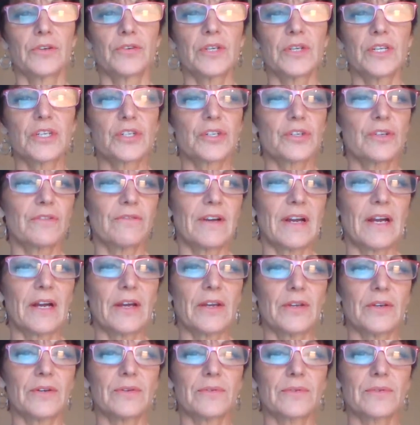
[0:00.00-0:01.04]
Traditional
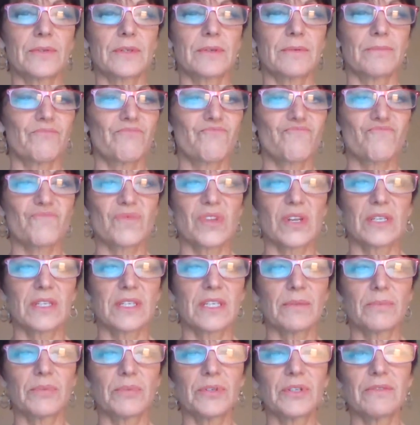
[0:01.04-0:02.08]
values.
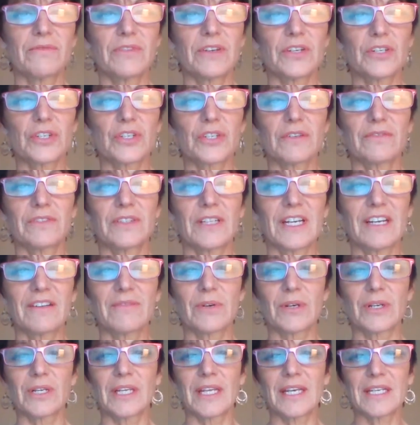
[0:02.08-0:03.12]
Simple division of
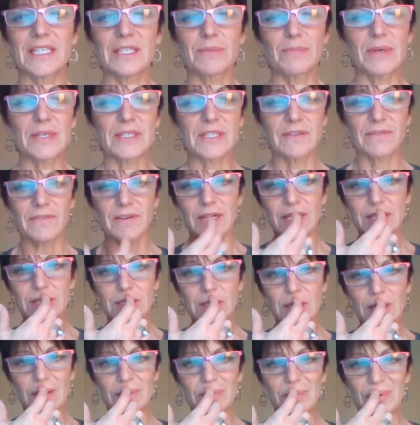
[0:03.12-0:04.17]
labor, less specified
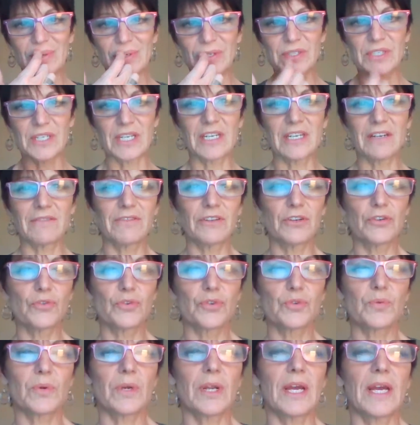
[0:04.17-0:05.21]
job roles.
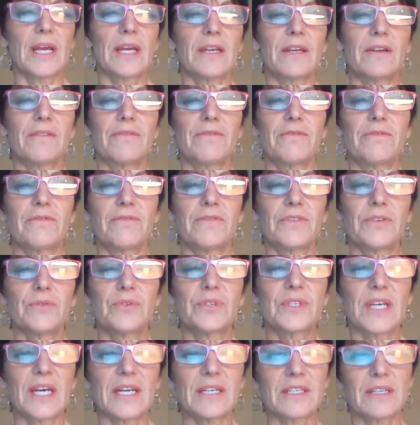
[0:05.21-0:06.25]
Individuals rely on a few
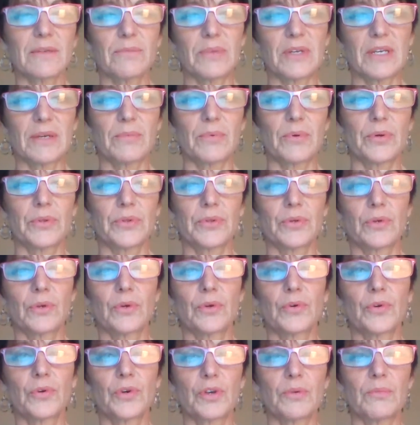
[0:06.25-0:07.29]
dozen people in their
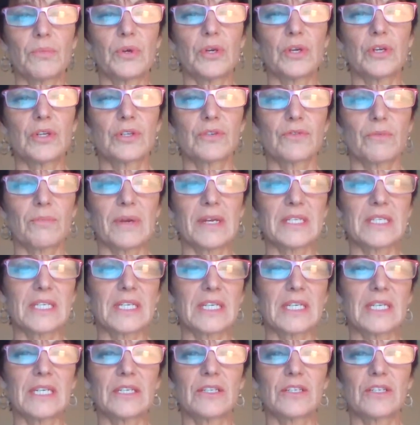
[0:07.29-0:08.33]
local communities for
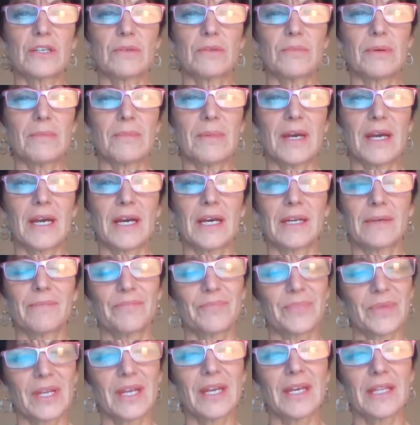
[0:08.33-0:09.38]
basic needs to be met.
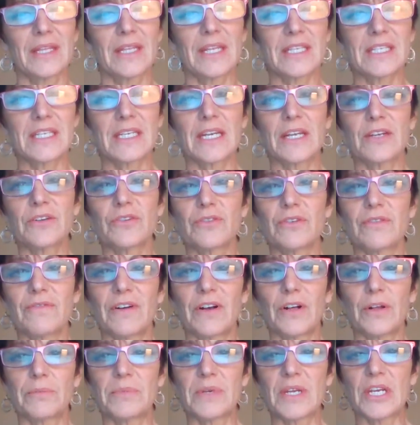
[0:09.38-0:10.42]
That's an
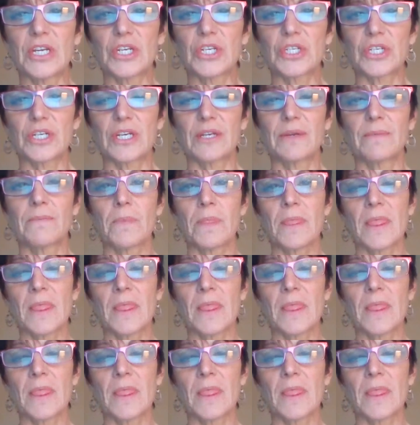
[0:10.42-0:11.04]
underdeveloped nation.